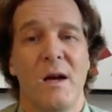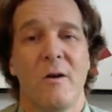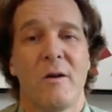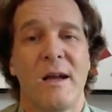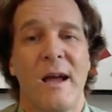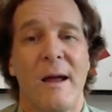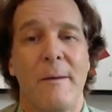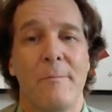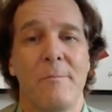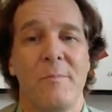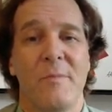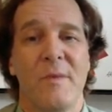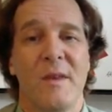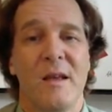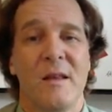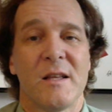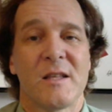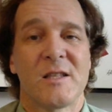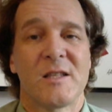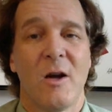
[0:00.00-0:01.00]
Okay,
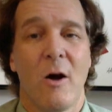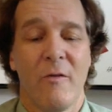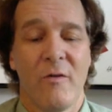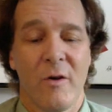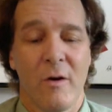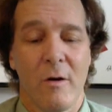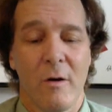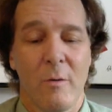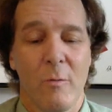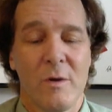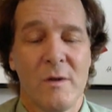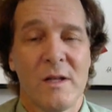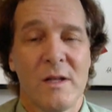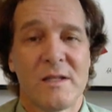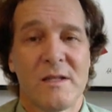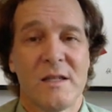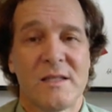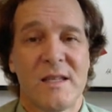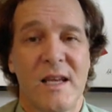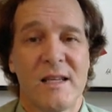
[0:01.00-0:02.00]
the solver, well,
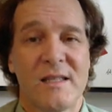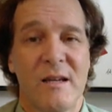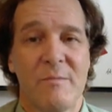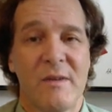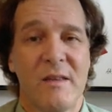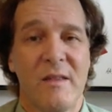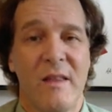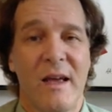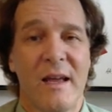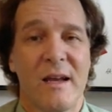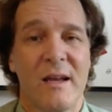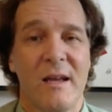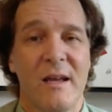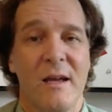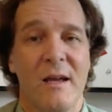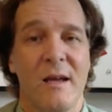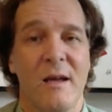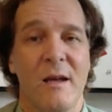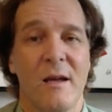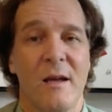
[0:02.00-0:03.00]
let's say something like
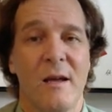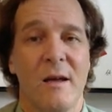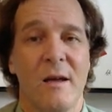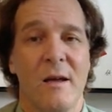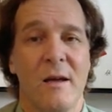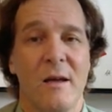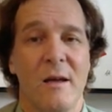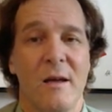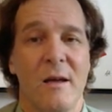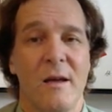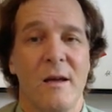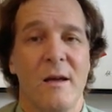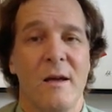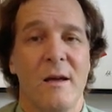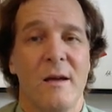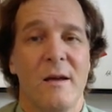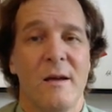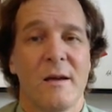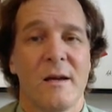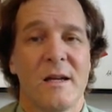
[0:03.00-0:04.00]

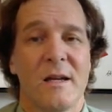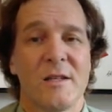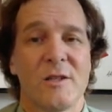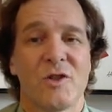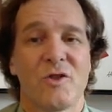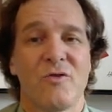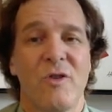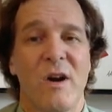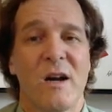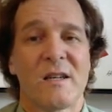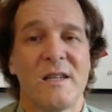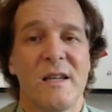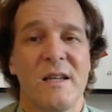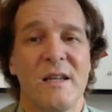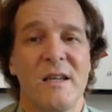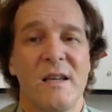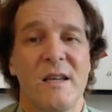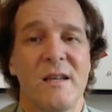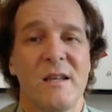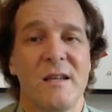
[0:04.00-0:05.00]

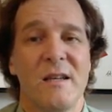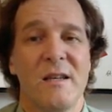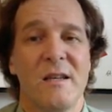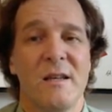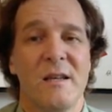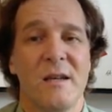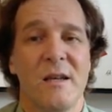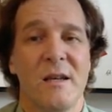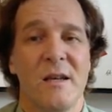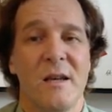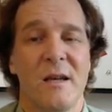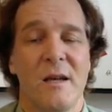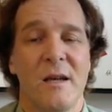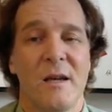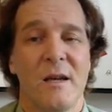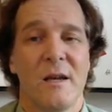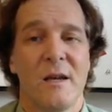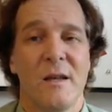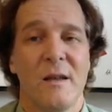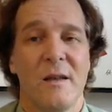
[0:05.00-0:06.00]
constructing,
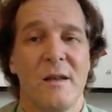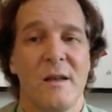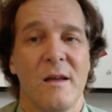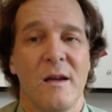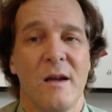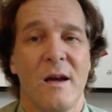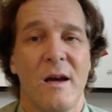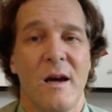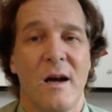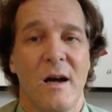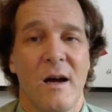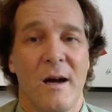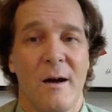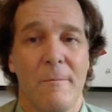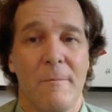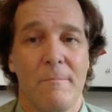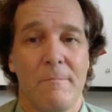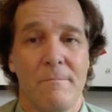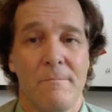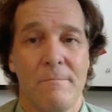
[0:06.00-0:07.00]

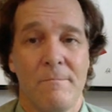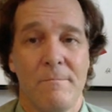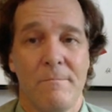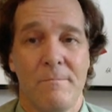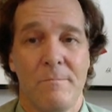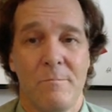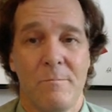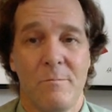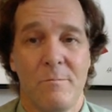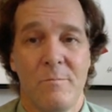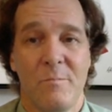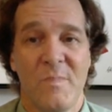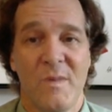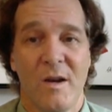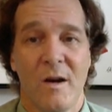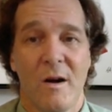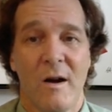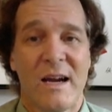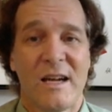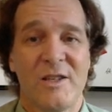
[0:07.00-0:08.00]
or
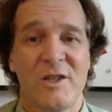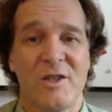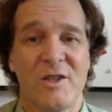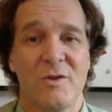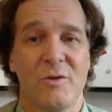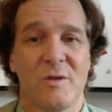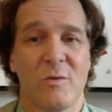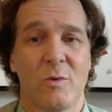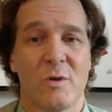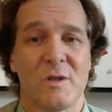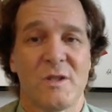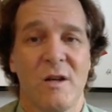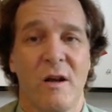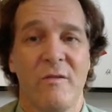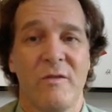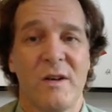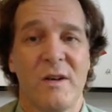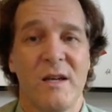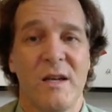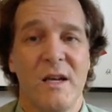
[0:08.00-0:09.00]
I can just use the word
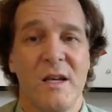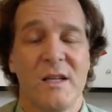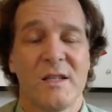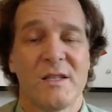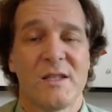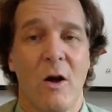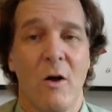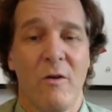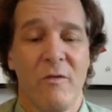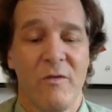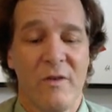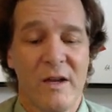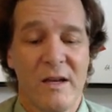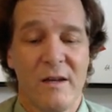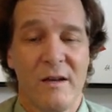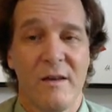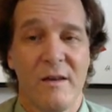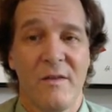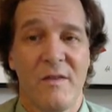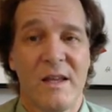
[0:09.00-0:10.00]

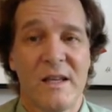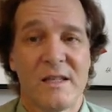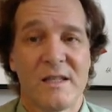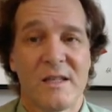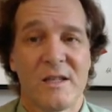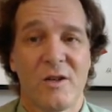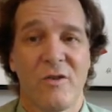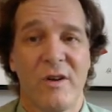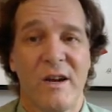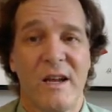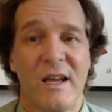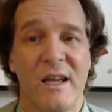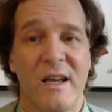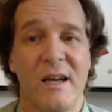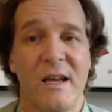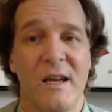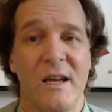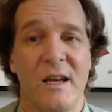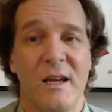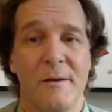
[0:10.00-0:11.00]
solving this
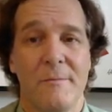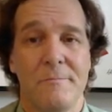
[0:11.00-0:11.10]
grid.